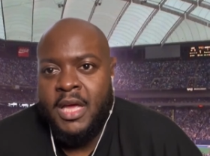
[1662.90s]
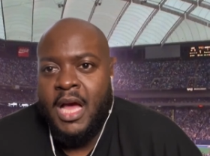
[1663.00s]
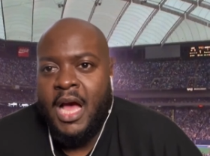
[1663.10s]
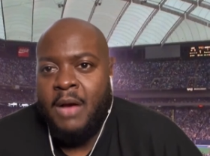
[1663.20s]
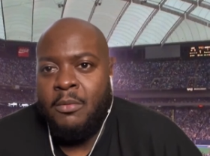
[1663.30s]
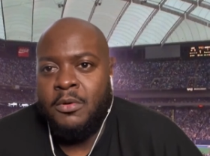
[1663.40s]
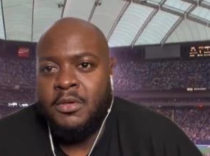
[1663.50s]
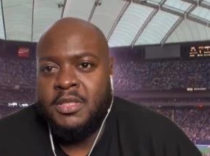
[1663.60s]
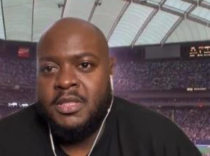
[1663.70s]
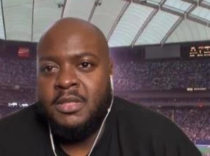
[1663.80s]
I want
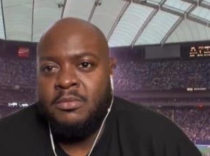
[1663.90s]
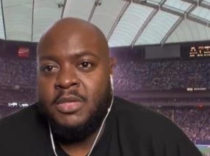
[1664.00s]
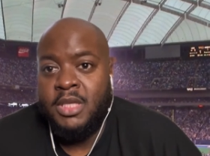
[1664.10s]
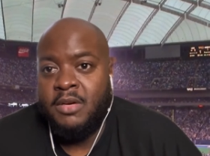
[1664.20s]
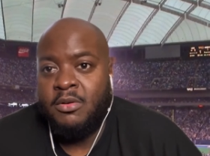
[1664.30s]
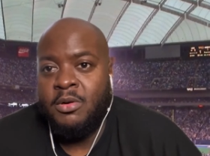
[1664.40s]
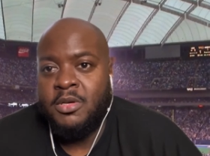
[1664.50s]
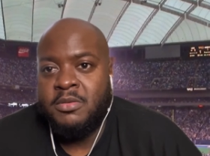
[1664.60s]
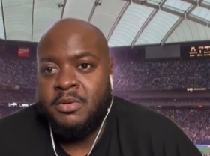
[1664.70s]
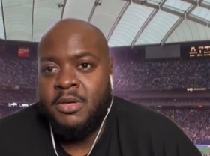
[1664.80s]
to see, well, yeah, of
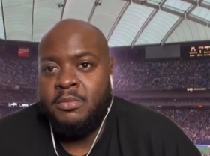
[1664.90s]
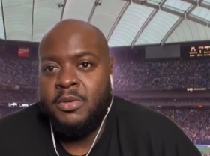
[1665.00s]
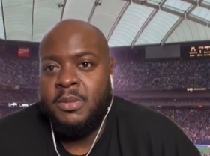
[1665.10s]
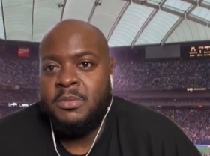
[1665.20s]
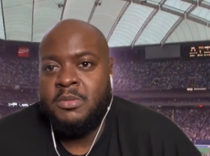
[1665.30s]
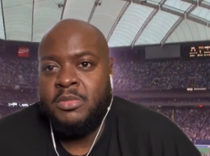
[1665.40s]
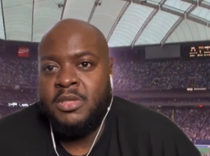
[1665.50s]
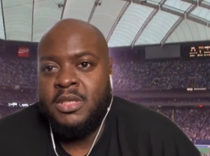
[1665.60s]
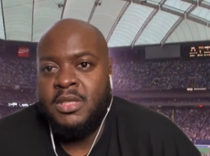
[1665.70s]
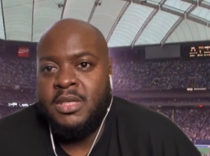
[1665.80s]
course, Terrell Williams,
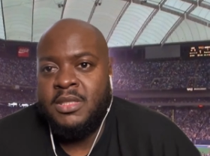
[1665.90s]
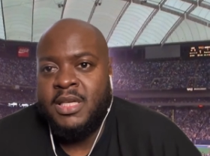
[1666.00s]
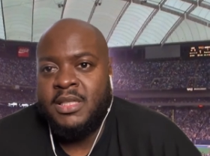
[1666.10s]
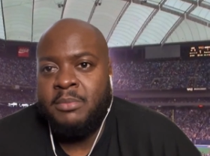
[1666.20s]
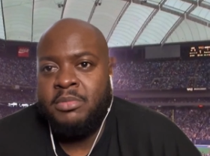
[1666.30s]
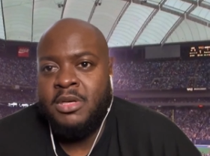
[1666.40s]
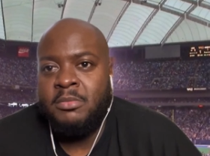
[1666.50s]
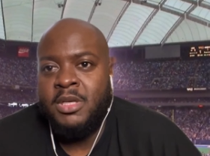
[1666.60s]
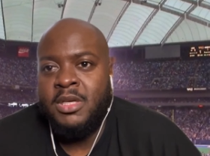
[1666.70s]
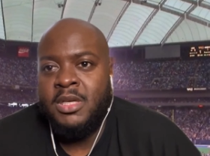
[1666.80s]
but it's like they put
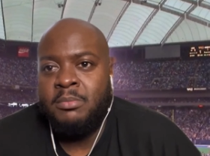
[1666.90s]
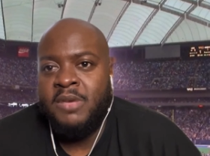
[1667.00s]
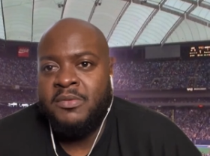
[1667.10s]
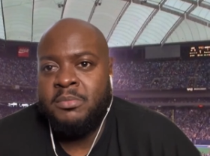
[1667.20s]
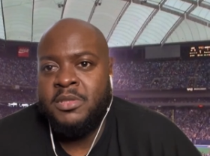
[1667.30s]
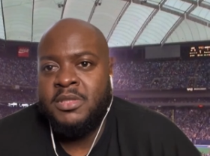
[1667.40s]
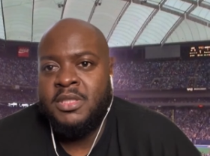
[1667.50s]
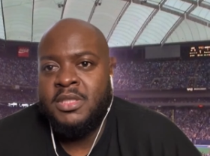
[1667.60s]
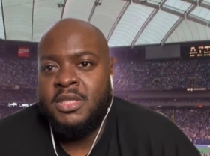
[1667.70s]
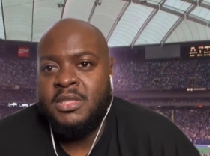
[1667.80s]
him in a perfect
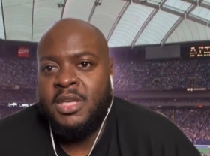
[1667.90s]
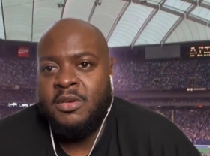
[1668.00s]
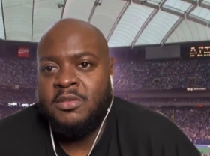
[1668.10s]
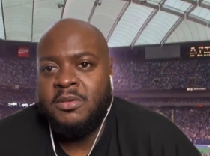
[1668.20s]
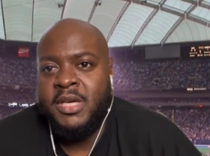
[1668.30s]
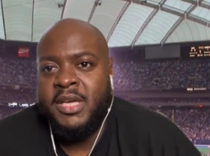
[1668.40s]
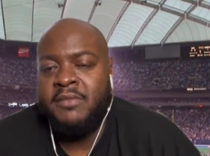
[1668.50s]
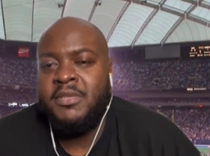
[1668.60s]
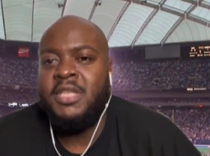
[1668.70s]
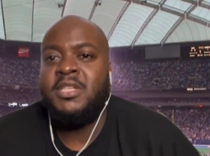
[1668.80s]
position because they also
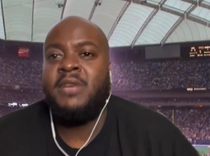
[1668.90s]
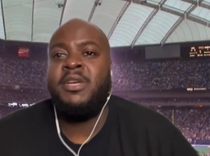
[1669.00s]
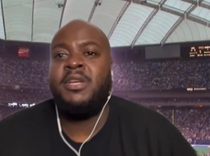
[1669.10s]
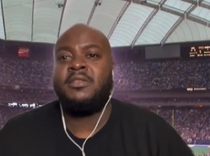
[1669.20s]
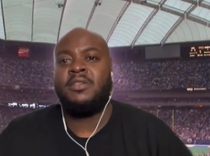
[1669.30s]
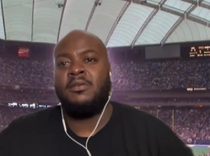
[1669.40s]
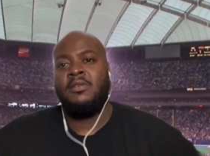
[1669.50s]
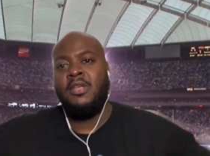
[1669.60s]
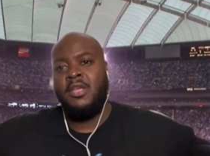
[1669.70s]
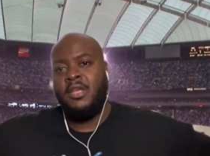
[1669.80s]
have DJ Reader. So,
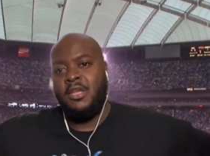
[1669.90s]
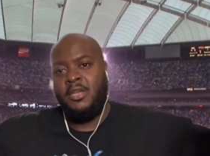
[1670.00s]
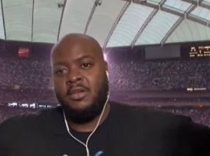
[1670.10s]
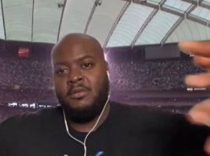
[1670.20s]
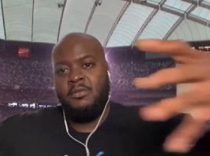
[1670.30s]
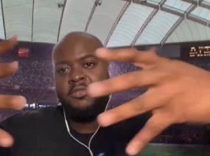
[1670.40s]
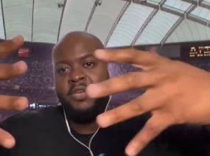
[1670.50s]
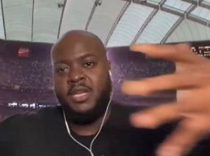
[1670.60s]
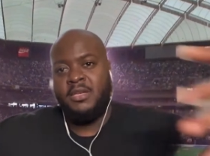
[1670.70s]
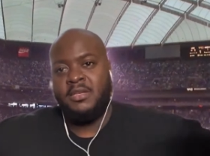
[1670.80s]
you know, you
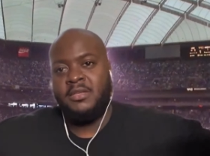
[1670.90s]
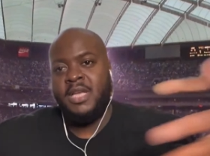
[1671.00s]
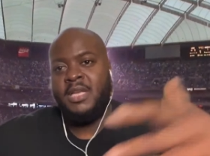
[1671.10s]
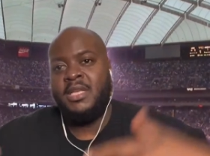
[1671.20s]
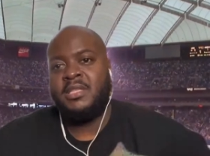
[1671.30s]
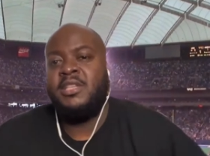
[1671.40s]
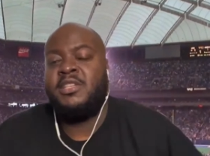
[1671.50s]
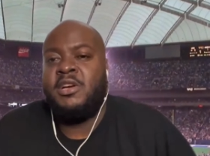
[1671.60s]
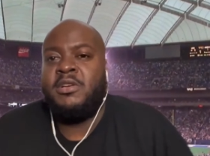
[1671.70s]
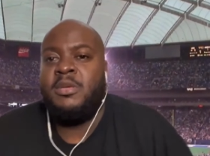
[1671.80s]
trying to not necessarily
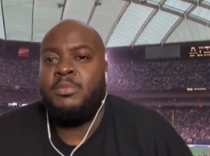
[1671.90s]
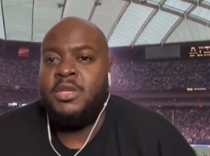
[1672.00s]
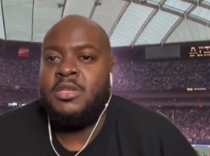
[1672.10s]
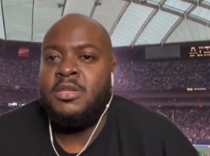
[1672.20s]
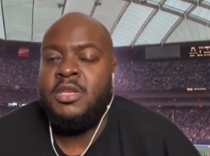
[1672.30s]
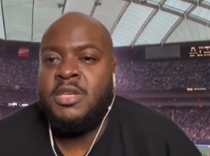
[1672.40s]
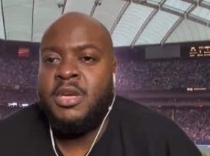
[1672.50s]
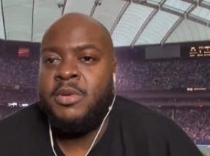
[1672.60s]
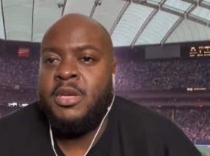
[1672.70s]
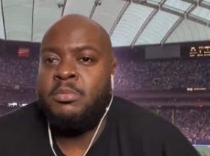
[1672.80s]
turn him into
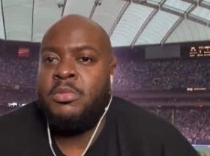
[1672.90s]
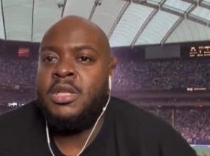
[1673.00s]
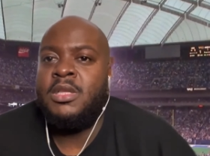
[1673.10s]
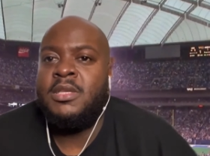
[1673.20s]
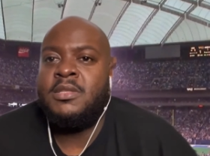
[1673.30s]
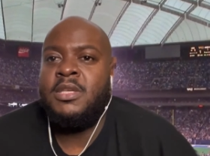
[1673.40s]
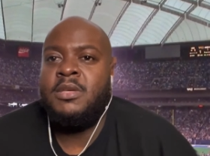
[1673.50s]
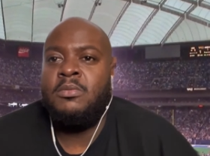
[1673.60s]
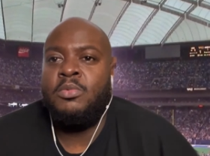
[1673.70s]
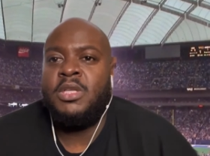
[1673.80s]
DJ Reader, but at least
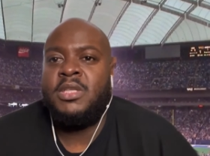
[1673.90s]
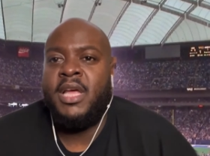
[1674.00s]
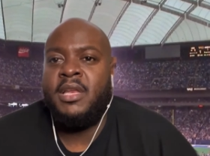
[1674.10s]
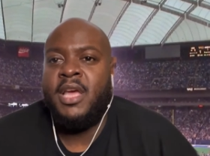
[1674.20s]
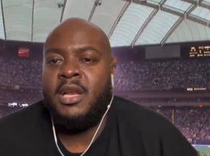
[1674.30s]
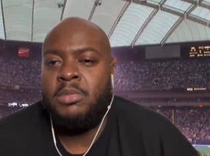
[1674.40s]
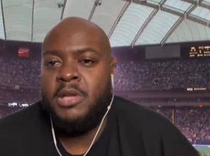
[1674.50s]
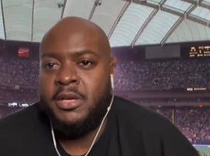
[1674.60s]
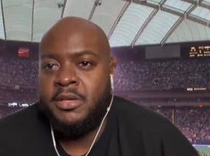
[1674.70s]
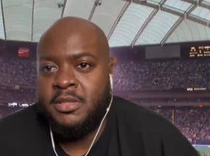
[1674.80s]
see what that kind of
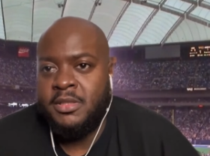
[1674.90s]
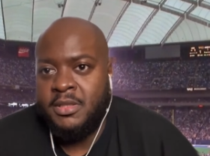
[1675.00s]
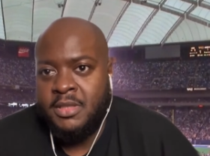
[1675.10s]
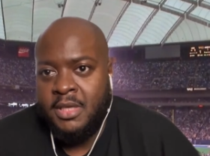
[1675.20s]
player does.